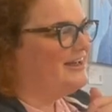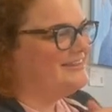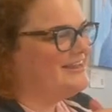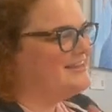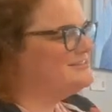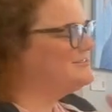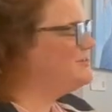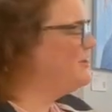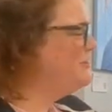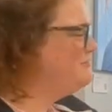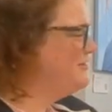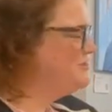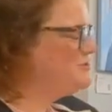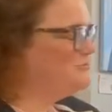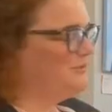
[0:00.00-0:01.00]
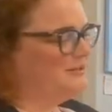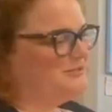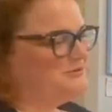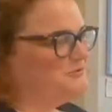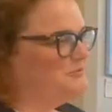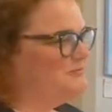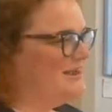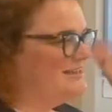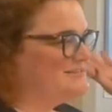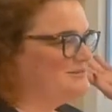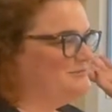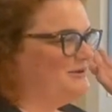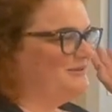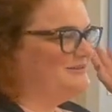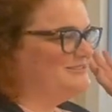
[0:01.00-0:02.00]
They installed a bunch of really cool
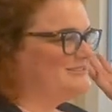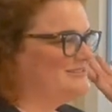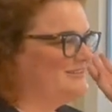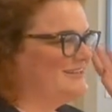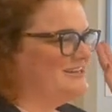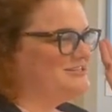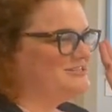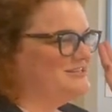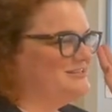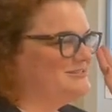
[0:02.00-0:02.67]
basketball installations.